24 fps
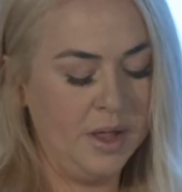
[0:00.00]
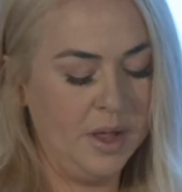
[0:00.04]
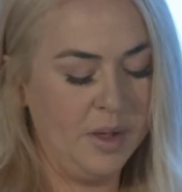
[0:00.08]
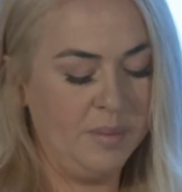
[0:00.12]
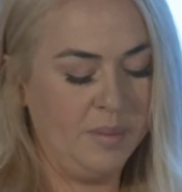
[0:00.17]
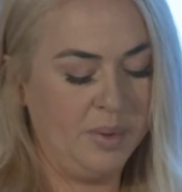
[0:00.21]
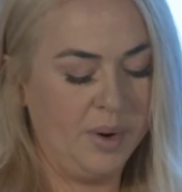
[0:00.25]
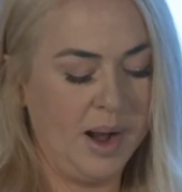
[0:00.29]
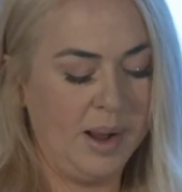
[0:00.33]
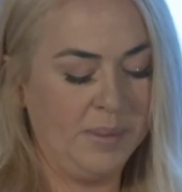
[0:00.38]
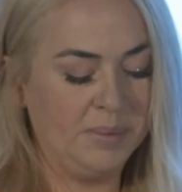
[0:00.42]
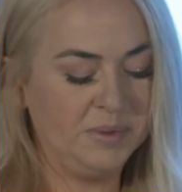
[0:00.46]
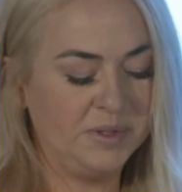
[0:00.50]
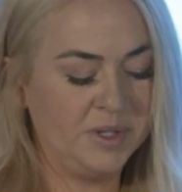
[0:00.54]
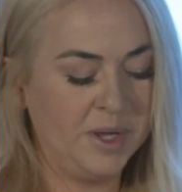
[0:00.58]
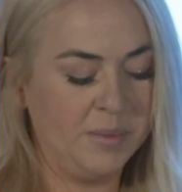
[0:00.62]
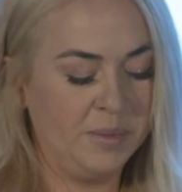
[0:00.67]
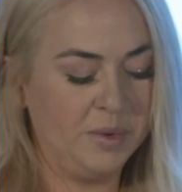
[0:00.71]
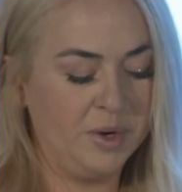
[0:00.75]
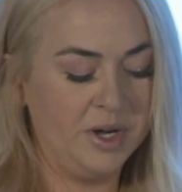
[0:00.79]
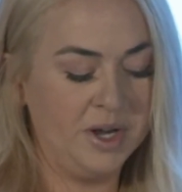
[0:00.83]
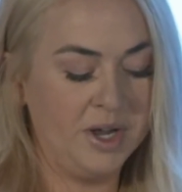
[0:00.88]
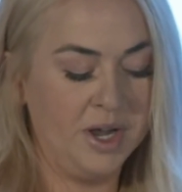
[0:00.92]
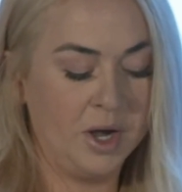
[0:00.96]
Perhaps
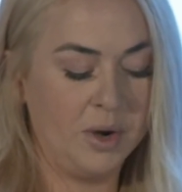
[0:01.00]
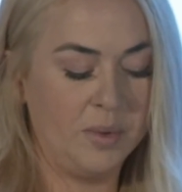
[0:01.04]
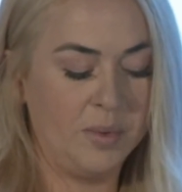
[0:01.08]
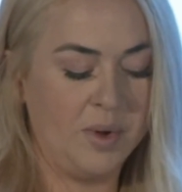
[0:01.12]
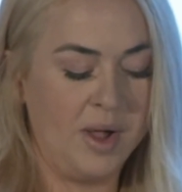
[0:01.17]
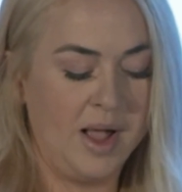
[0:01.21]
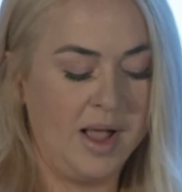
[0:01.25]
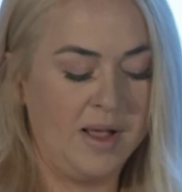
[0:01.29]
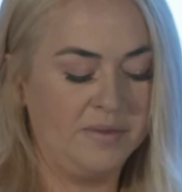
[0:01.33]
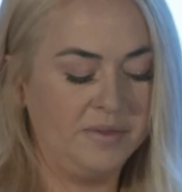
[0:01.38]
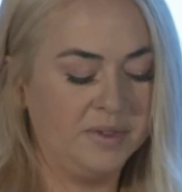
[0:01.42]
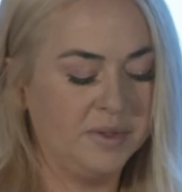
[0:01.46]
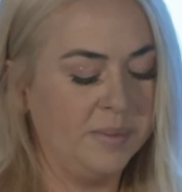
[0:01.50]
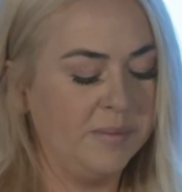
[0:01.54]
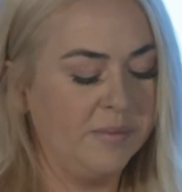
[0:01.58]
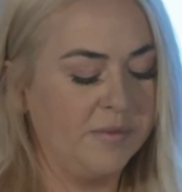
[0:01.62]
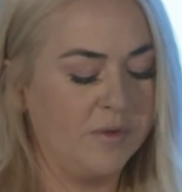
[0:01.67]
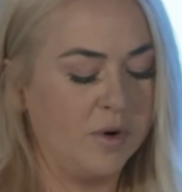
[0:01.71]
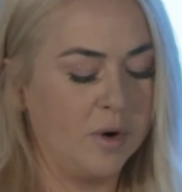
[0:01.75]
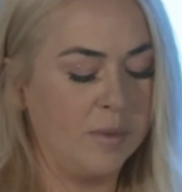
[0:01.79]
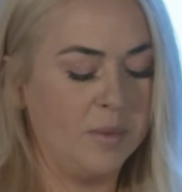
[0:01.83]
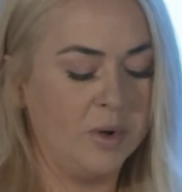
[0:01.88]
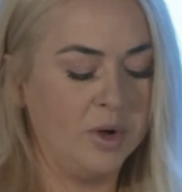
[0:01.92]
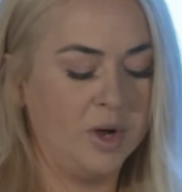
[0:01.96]
someone here will have some
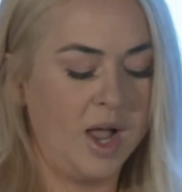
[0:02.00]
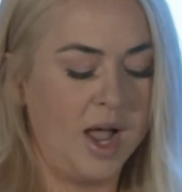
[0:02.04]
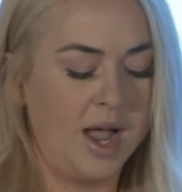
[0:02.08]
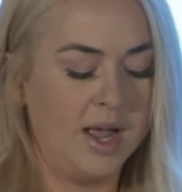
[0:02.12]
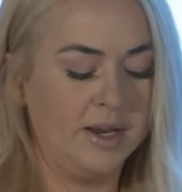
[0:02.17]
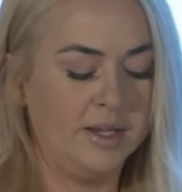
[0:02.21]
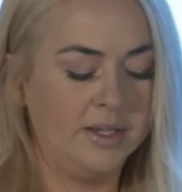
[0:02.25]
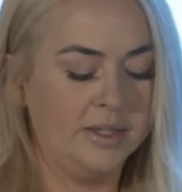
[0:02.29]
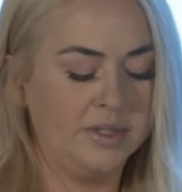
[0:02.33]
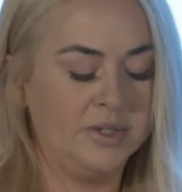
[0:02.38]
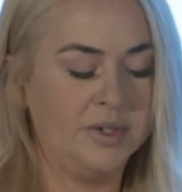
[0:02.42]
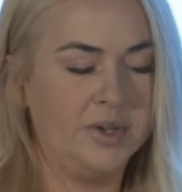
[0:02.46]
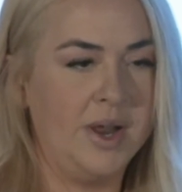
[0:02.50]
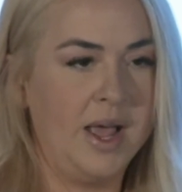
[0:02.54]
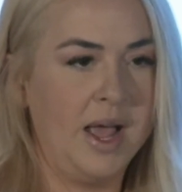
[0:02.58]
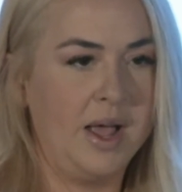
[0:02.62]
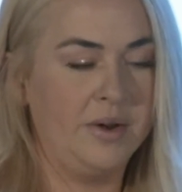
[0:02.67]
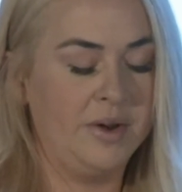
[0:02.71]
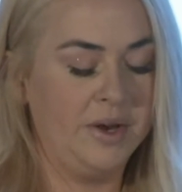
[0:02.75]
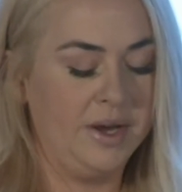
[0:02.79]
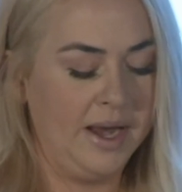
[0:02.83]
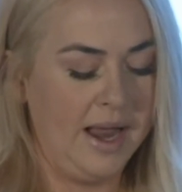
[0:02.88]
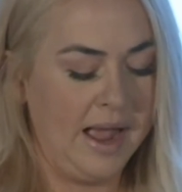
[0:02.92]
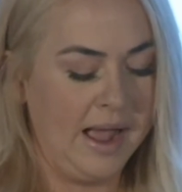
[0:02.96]
formal guidance on how
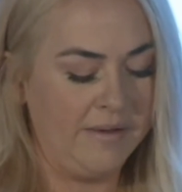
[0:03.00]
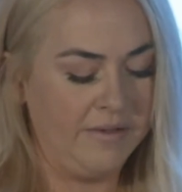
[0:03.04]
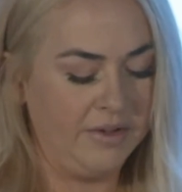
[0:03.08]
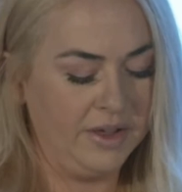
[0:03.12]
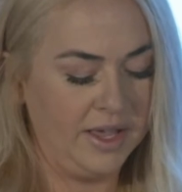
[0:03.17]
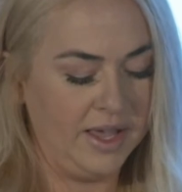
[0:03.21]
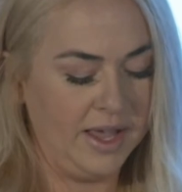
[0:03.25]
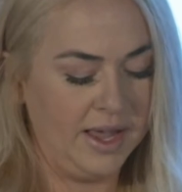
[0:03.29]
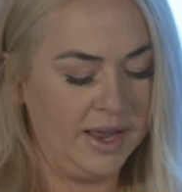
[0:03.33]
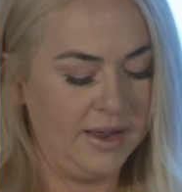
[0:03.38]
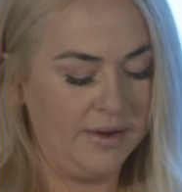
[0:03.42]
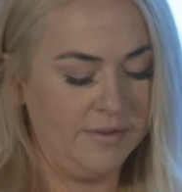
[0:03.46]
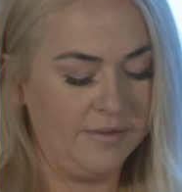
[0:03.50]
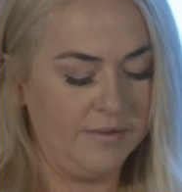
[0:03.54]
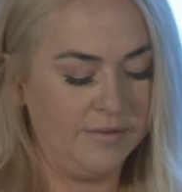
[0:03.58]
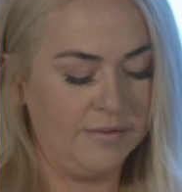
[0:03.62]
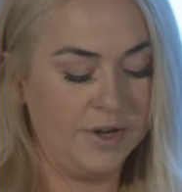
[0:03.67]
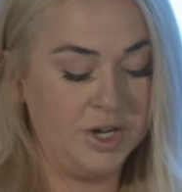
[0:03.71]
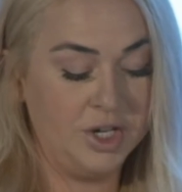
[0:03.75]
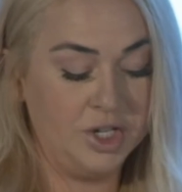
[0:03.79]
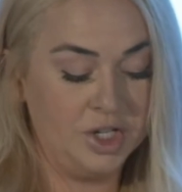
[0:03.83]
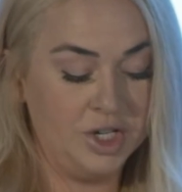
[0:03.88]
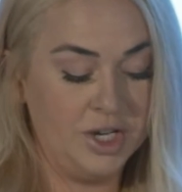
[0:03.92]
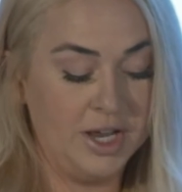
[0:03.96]
to navigate
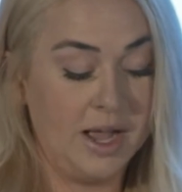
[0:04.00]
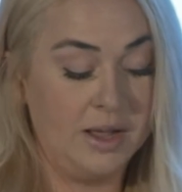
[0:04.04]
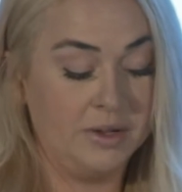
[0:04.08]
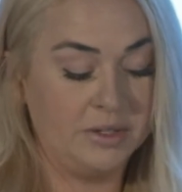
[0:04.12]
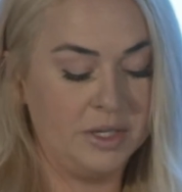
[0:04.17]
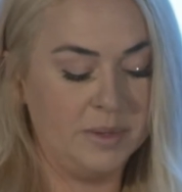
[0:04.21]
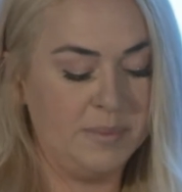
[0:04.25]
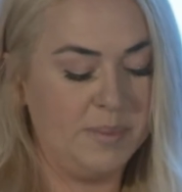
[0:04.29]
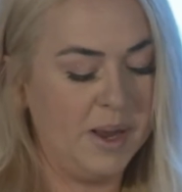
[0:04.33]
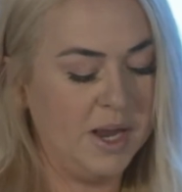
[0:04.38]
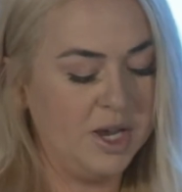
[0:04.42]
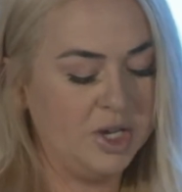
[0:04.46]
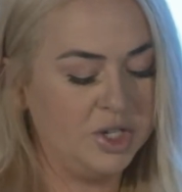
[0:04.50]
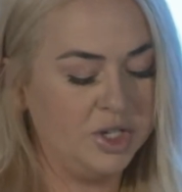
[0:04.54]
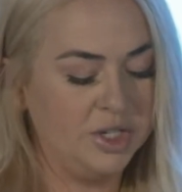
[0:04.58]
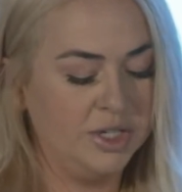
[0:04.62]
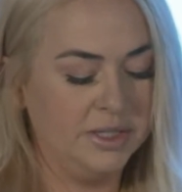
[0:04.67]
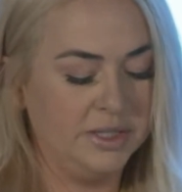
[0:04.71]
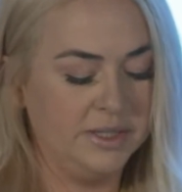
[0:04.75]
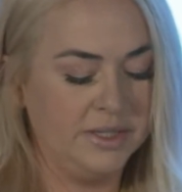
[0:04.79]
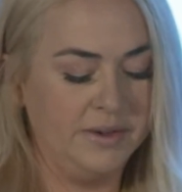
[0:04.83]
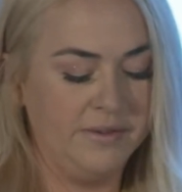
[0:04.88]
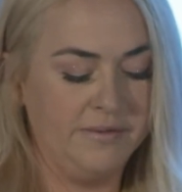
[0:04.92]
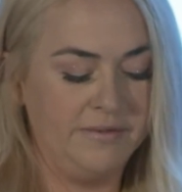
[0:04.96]
reaching out to
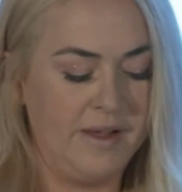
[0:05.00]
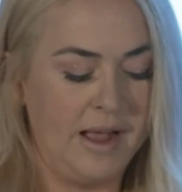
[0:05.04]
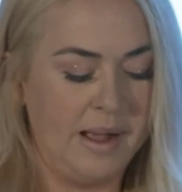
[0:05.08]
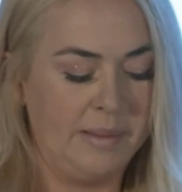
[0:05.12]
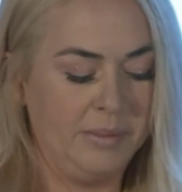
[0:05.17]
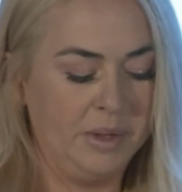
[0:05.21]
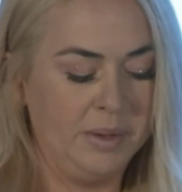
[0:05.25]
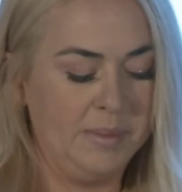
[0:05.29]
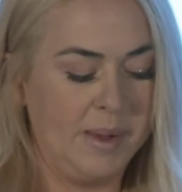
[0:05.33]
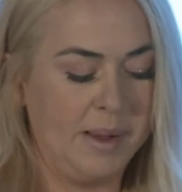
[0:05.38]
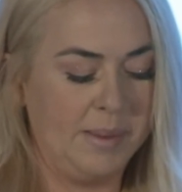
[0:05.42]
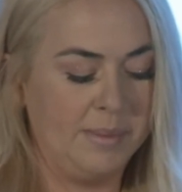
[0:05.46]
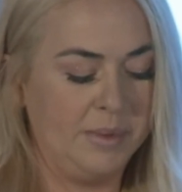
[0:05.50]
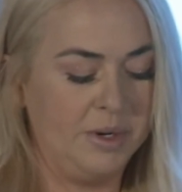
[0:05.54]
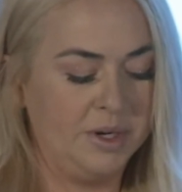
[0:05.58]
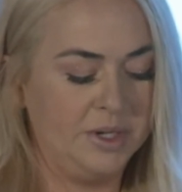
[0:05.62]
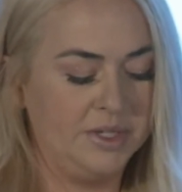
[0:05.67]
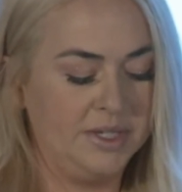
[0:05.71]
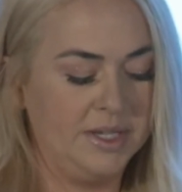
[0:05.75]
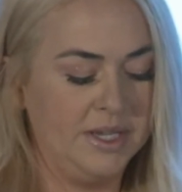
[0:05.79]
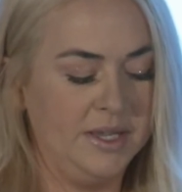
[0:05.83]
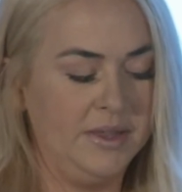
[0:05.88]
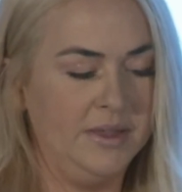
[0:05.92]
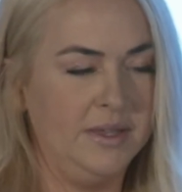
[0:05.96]
patients and family
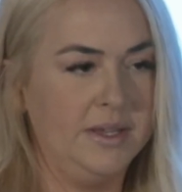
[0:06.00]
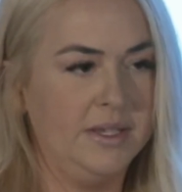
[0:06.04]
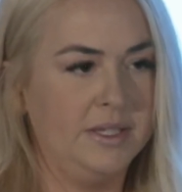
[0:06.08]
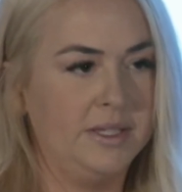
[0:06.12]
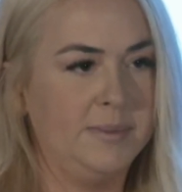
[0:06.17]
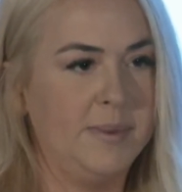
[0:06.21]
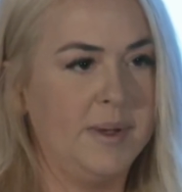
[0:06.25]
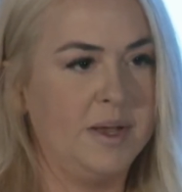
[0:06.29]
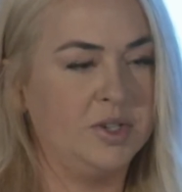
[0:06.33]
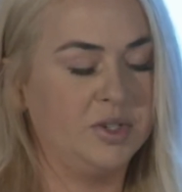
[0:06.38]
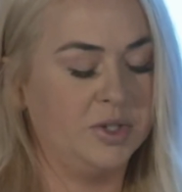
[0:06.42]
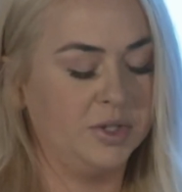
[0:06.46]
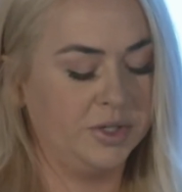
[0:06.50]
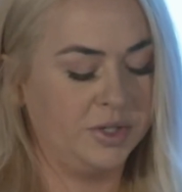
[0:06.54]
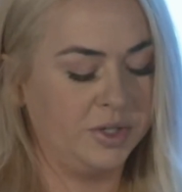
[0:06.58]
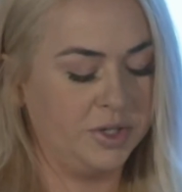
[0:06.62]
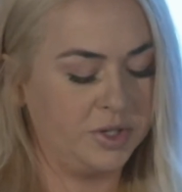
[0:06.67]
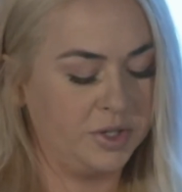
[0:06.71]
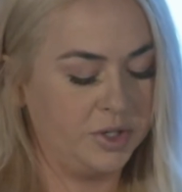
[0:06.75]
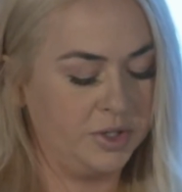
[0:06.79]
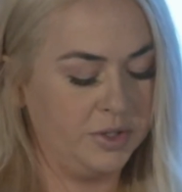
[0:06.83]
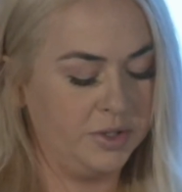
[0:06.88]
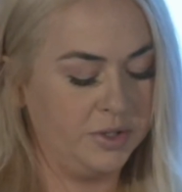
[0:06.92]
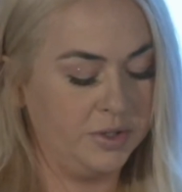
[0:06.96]
members in these special
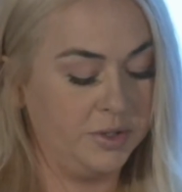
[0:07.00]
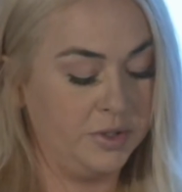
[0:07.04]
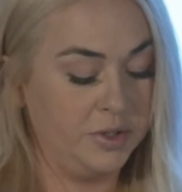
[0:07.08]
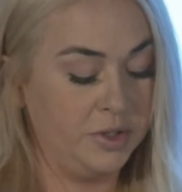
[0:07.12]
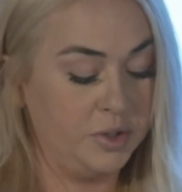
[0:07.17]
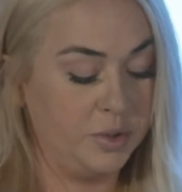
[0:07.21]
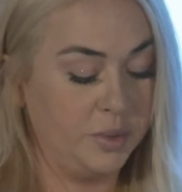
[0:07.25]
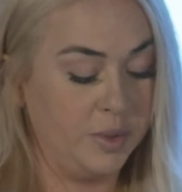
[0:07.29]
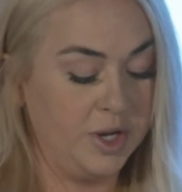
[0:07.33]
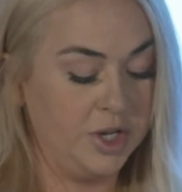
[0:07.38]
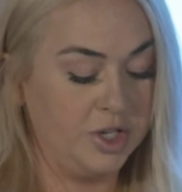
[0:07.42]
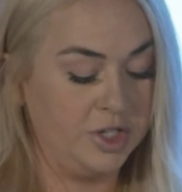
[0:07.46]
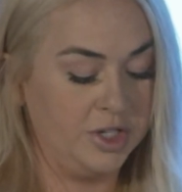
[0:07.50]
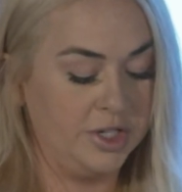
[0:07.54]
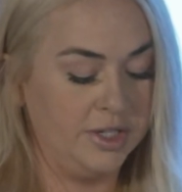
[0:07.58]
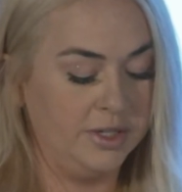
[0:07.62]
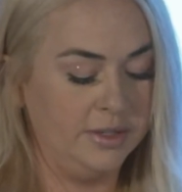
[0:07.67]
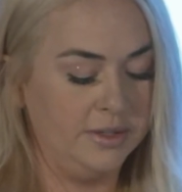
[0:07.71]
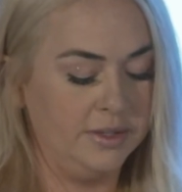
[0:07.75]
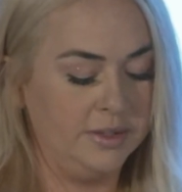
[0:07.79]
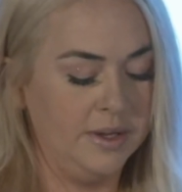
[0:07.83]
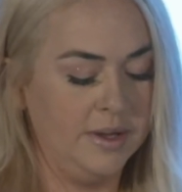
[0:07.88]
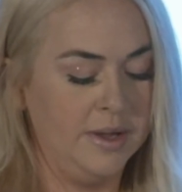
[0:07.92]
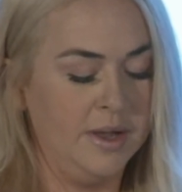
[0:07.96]

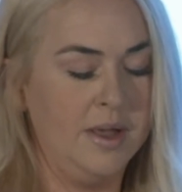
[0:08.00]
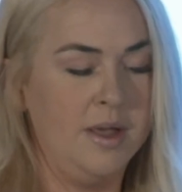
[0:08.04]
situations,